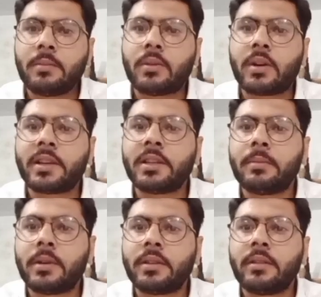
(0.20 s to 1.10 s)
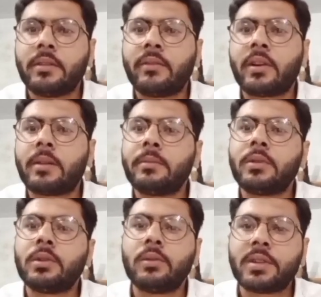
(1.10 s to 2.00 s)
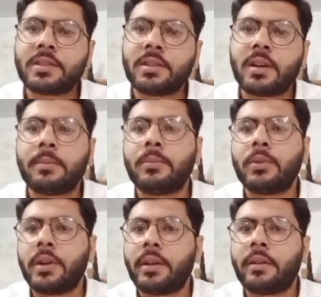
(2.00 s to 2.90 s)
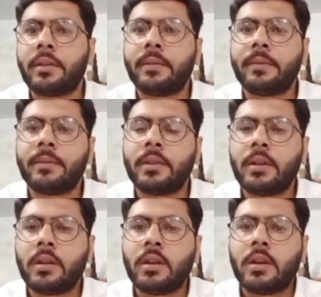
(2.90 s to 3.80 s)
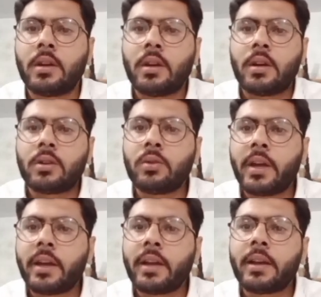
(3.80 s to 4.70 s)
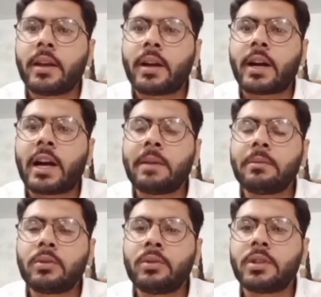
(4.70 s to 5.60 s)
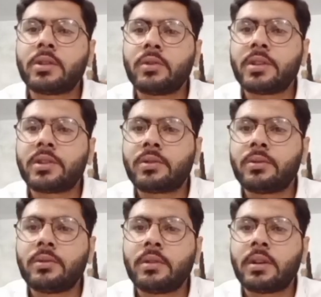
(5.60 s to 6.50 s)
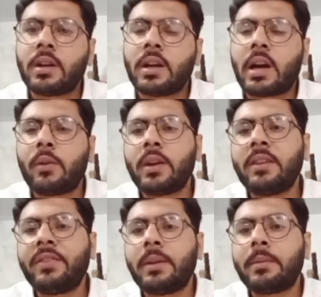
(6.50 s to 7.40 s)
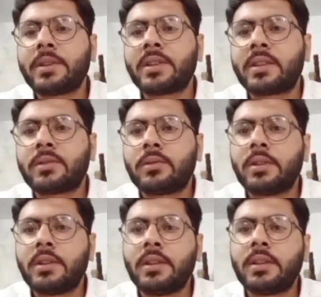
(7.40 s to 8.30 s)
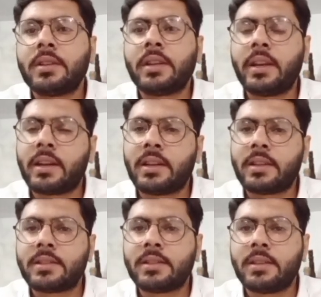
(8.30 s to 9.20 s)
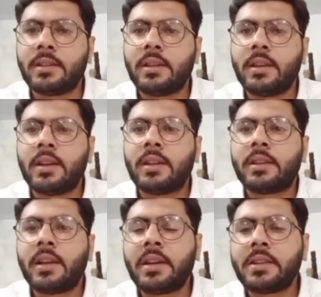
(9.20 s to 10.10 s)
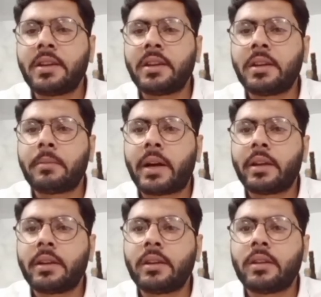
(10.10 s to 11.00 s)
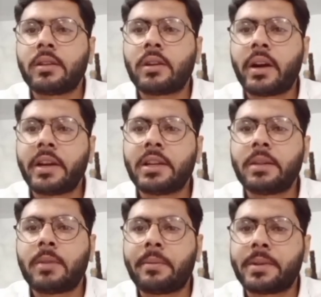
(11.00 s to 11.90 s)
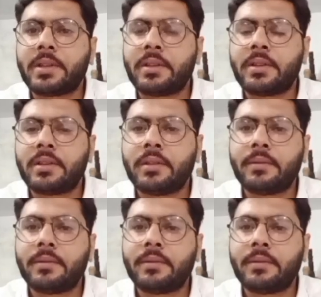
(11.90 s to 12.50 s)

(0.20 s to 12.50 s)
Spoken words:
Murad Ahmad from University of Bonaire. Today, I am going to teach you a very famous short story, The Necklace, that is written by Guy de Maupassant.